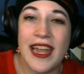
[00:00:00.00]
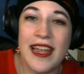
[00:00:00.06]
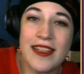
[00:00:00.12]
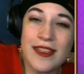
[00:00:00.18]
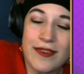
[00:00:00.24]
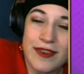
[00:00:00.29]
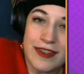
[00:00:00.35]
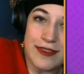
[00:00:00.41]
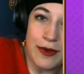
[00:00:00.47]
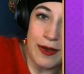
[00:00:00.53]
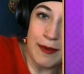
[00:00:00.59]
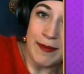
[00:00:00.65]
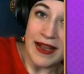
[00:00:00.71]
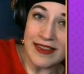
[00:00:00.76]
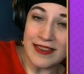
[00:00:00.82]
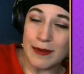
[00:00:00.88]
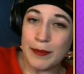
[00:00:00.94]
8-3 is going
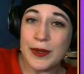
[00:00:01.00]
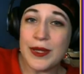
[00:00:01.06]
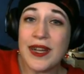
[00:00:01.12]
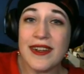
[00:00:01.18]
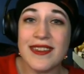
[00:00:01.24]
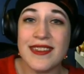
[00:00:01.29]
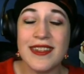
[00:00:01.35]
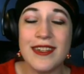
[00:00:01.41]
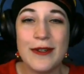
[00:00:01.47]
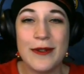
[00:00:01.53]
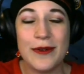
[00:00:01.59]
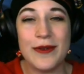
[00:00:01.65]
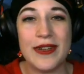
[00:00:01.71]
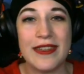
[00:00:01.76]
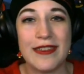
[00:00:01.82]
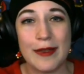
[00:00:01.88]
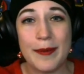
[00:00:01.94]
back to Polonxy, who
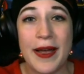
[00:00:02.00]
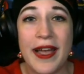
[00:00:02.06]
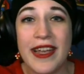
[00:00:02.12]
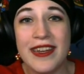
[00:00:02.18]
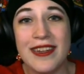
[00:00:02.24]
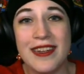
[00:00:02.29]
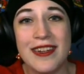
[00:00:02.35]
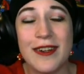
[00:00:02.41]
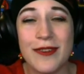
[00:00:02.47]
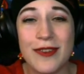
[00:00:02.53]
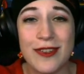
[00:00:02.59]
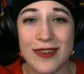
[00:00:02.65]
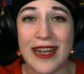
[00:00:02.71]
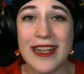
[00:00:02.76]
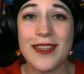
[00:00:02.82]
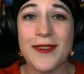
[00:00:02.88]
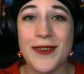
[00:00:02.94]
is the pioneer of
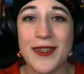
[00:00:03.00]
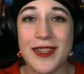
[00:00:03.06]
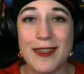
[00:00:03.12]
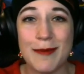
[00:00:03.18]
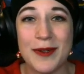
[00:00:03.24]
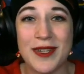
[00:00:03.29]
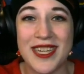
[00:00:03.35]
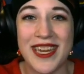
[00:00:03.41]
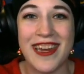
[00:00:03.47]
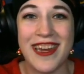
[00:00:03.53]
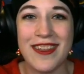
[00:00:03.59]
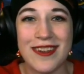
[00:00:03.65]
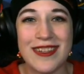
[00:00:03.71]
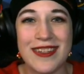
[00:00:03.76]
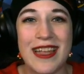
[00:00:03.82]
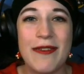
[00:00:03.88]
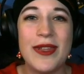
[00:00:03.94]
strats for this particular
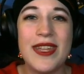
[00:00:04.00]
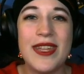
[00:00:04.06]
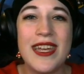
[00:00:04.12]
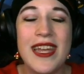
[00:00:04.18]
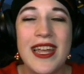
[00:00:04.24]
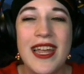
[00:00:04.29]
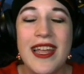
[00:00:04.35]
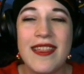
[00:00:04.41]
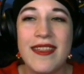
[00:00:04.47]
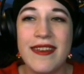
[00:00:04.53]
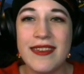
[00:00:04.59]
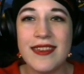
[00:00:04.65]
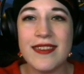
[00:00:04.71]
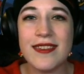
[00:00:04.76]
level. This is our